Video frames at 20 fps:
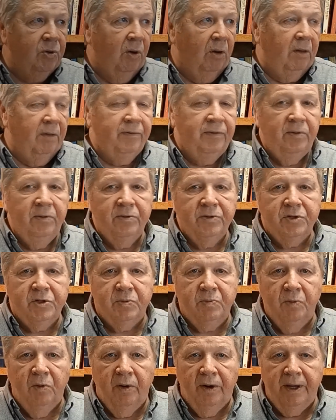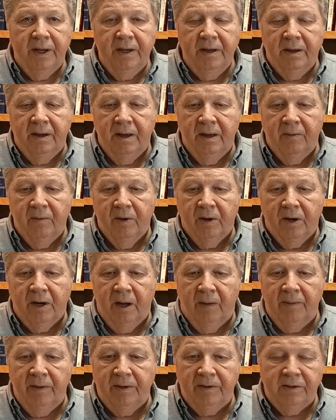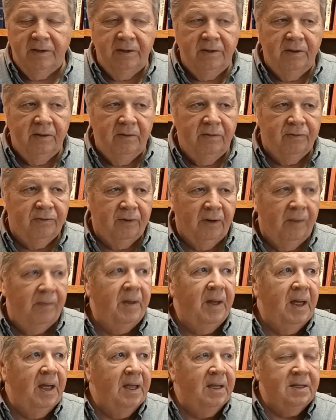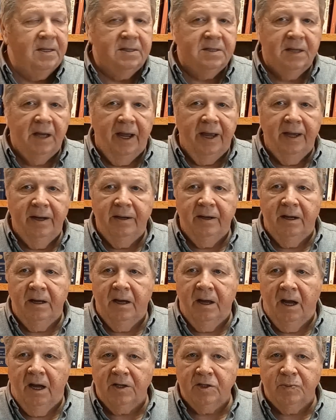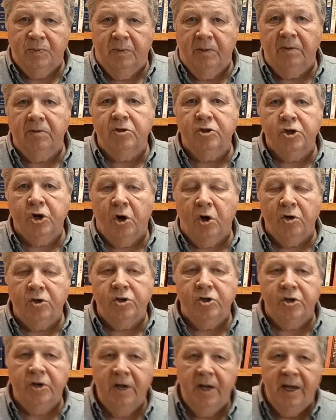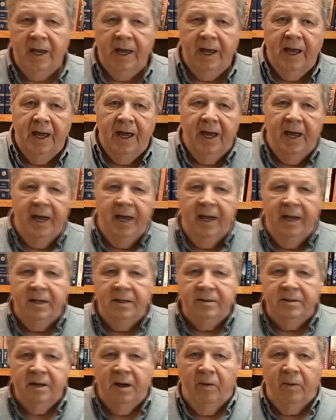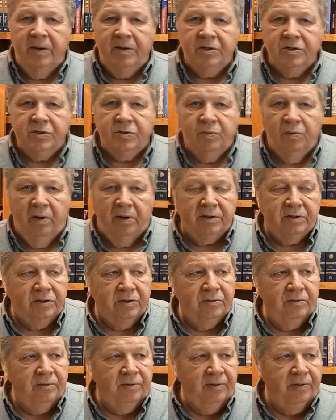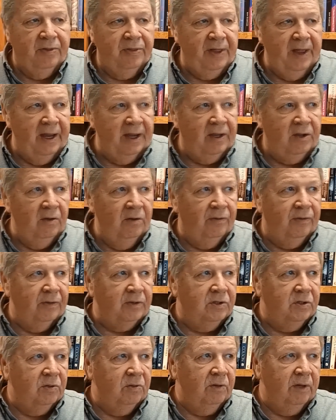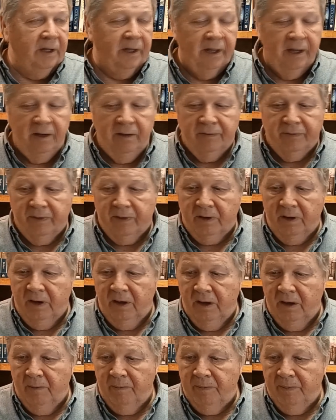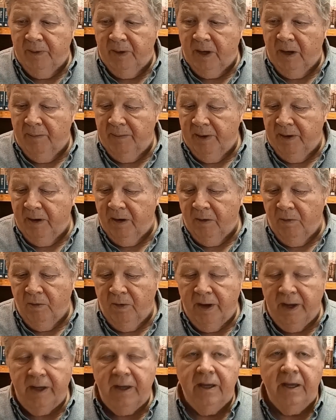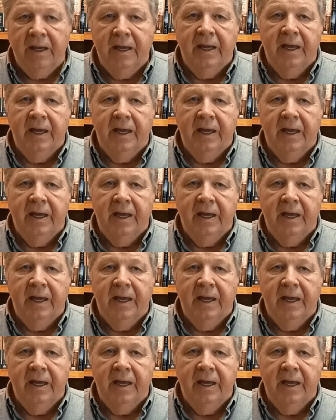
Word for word: all of you this morning. We're coming to you from Zion Gospel Church. And uh, we just want to thank you for tuning in, for uh, coming our way.